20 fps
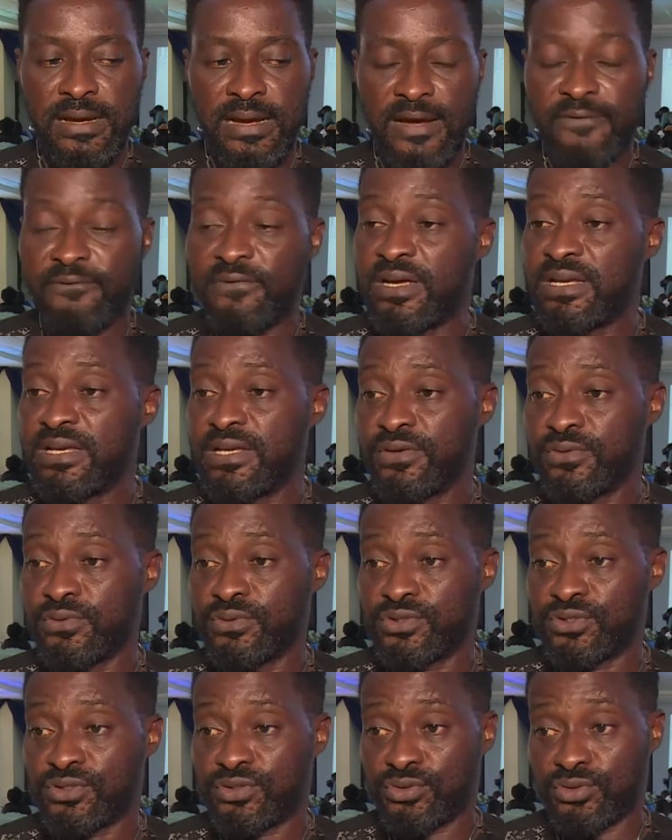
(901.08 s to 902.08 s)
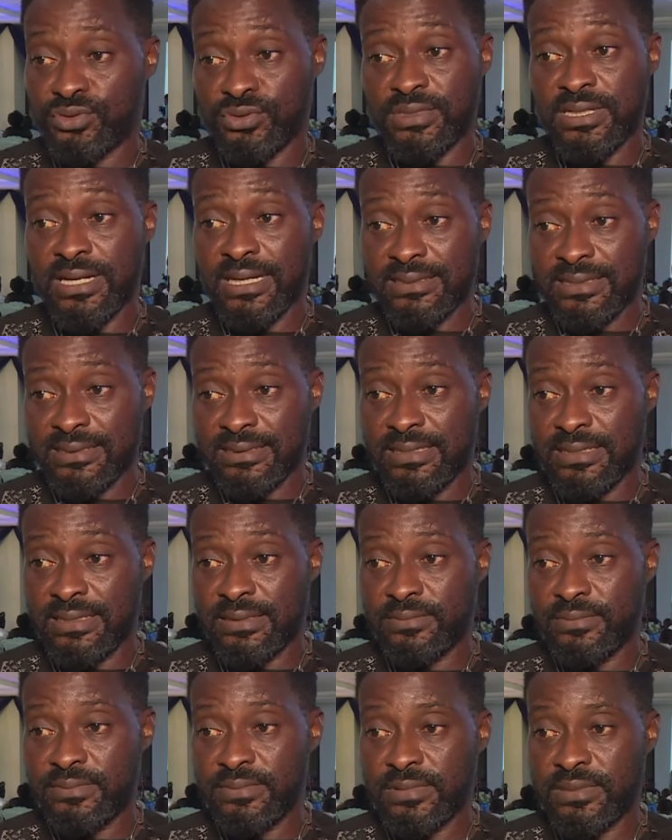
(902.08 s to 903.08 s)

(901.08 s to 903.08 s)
avenues to gather them,